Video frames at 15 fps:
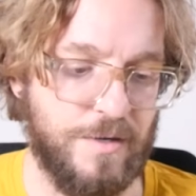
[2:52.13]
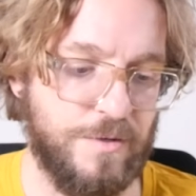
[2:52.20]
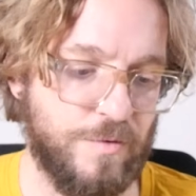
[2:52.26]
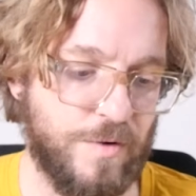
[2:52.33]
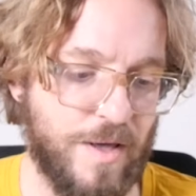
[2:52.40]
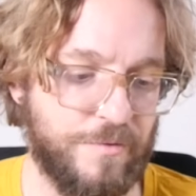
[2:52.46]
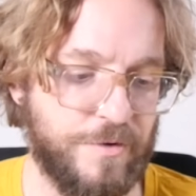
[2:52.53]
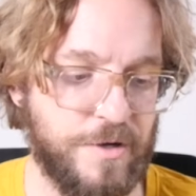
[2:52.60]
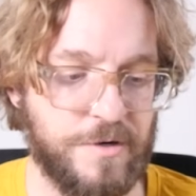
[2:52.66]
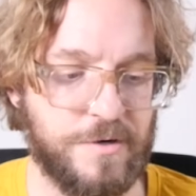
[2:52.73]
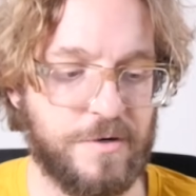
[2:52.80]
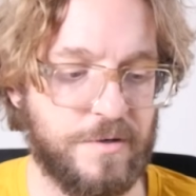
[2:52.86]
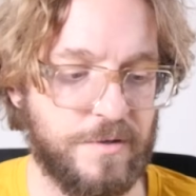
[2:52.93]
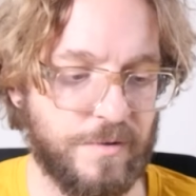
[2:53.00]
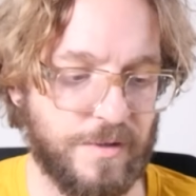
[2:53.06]
you have
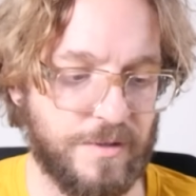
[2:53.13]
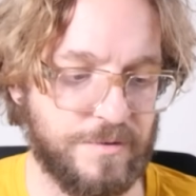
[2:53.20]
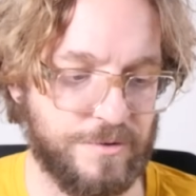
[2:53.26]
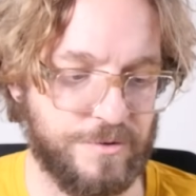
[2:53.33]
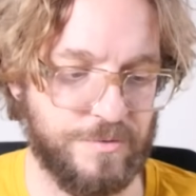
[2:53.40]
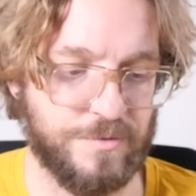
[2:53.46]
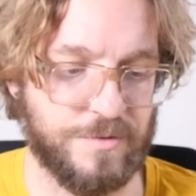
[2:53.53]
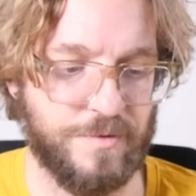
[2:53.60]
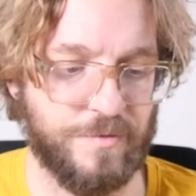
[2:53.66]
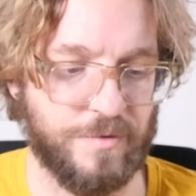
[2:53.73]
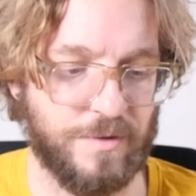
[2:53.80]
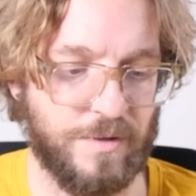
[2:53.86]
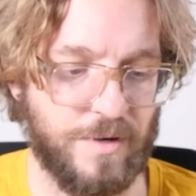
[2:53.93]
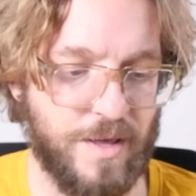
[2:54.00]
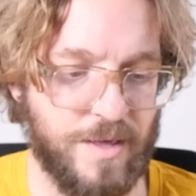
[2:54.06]
here, you can choose the
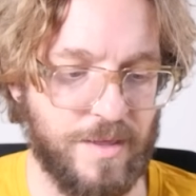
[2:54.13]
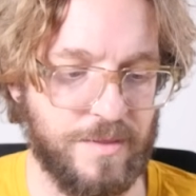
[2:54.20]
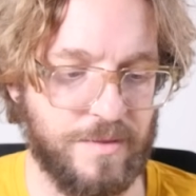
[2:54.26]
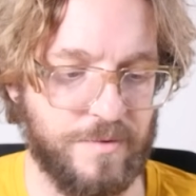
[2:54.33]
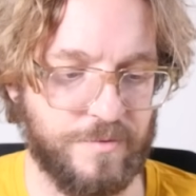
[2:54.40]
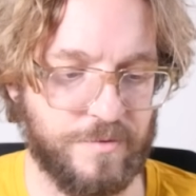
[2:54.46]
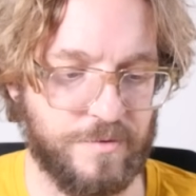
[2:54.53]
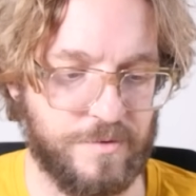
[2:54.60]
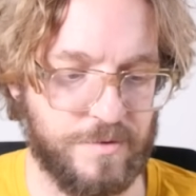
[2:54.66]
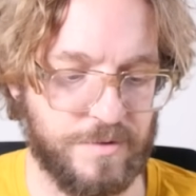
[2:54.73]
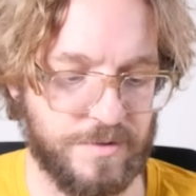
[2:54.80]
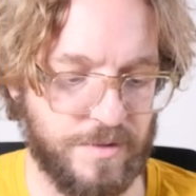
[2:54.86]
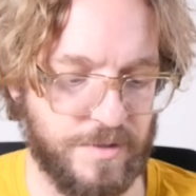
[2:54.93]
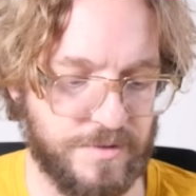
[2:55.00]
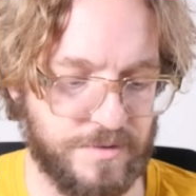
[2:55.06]
focal length, of
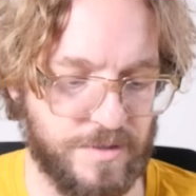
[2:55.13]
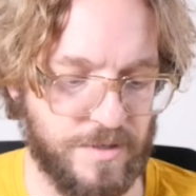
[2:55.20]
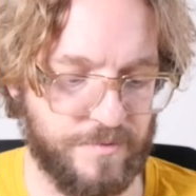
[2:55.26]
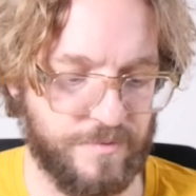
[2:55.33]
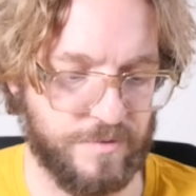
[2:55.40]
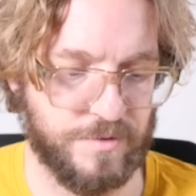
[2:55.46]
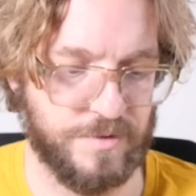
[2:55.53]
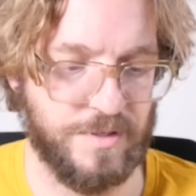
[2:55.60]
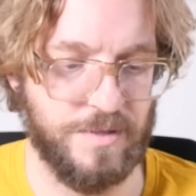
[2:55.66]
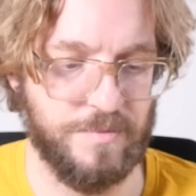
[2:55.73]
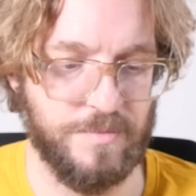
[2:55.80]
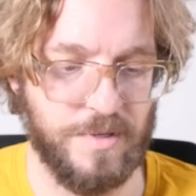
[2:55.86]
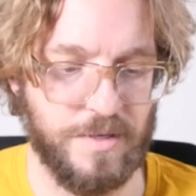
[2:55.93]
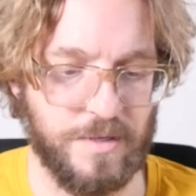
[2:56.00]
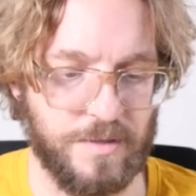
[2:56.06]
course, let's say
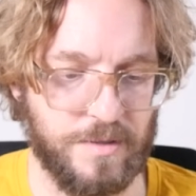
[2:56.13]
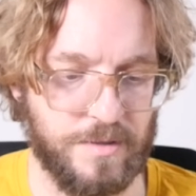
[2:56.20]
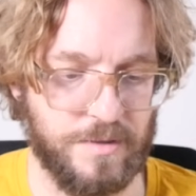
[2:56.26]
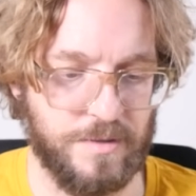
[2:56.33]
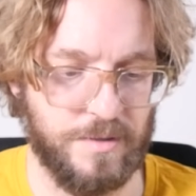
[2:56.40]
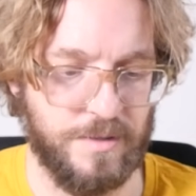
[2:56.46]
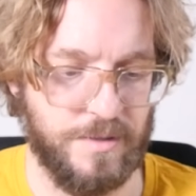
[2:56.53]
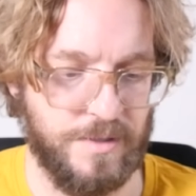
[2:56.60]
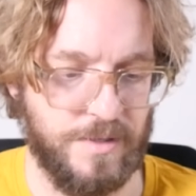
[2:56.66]
14mm,